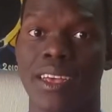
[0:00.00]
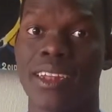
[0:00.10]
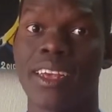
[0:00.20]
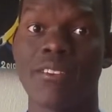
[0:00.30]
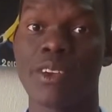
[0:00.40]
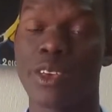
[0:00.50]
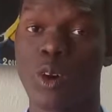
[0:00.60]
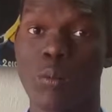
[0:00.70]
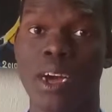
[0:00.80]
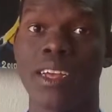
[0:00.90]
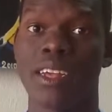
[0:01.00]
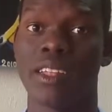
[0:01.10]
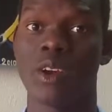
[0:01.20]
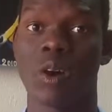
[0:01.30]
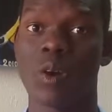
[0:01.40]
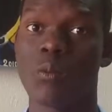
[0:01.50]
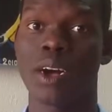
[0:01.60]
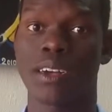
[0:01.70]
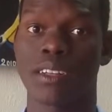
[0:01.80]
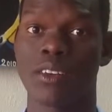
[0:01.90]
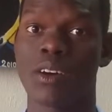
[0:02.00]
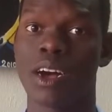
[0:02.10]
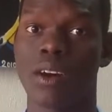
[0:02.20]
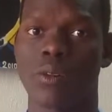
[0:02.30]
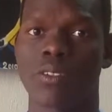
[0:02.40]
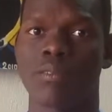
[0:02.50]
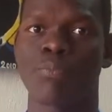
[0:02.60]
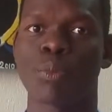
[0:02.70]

in keeping your money in your own bank, in your house.